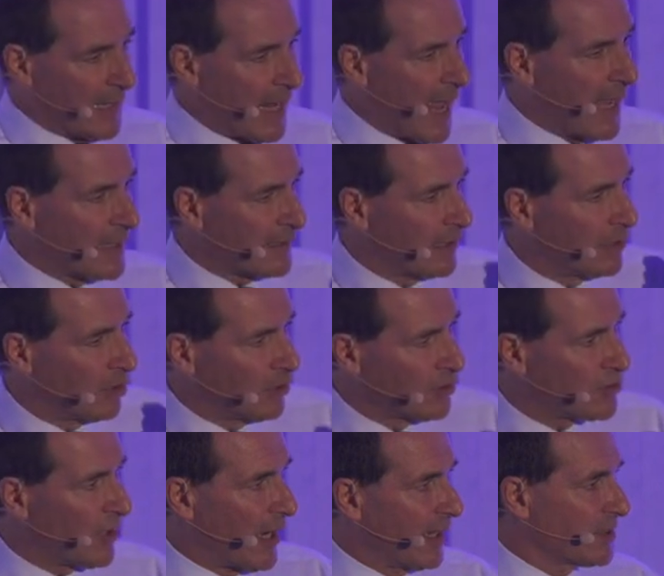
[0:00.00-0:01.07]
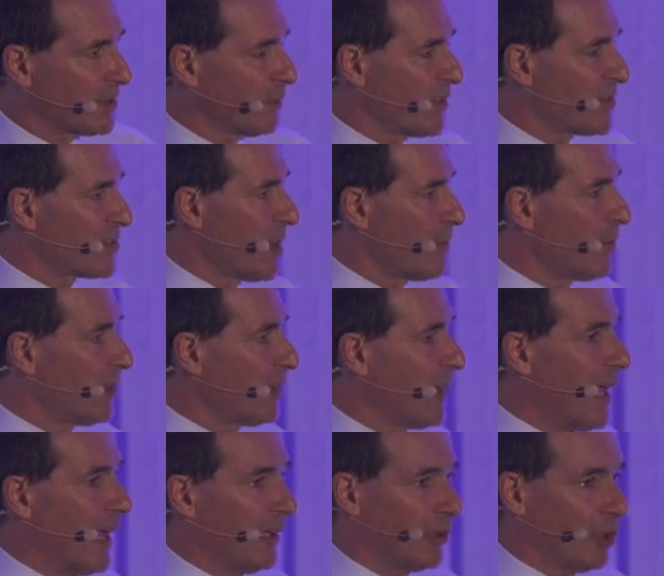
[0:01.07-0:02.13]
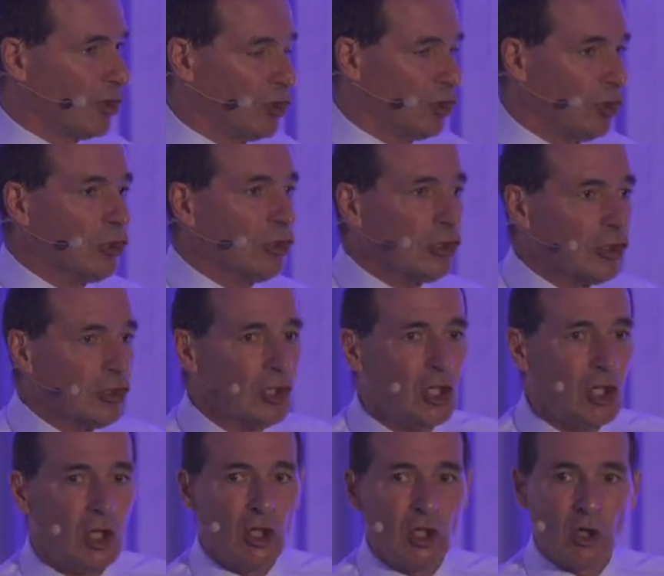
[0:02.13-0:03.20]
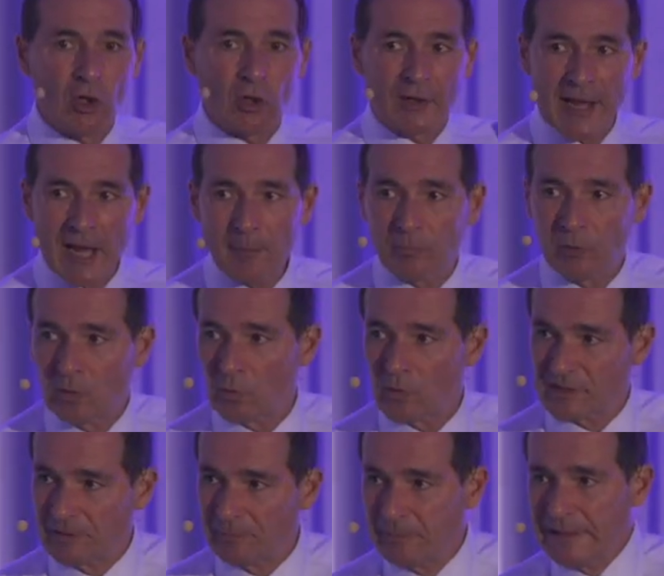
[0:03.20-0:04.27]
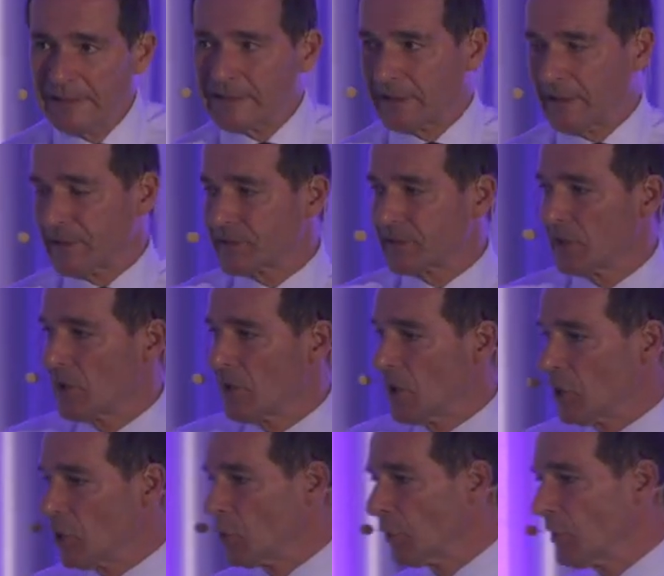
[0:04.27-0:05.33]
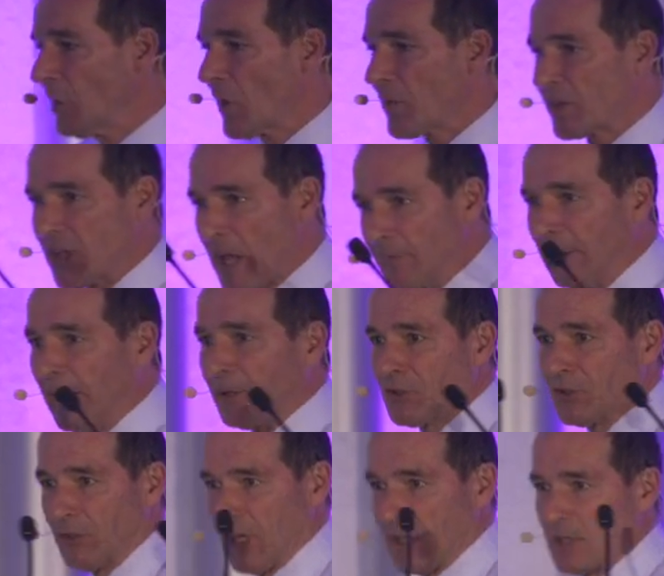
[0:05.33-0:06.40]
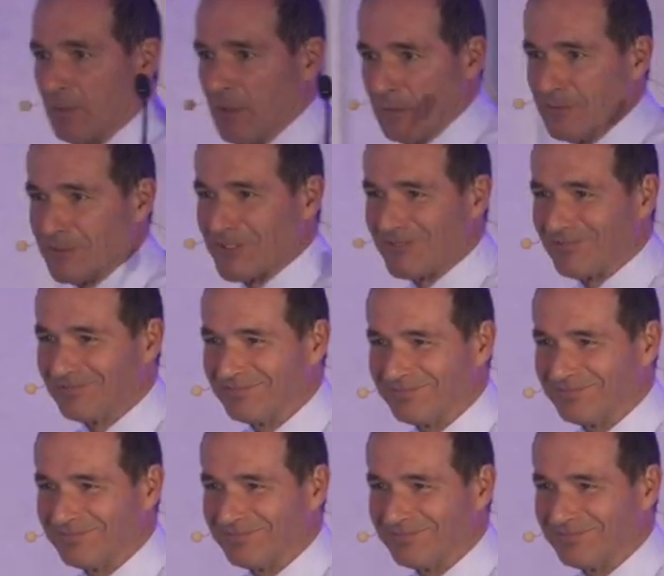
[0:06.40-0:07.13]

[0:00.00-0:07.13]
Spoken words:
and had a contract with someone like a Google or an Apple, what it means is you would know that I'm lecturing at the moment.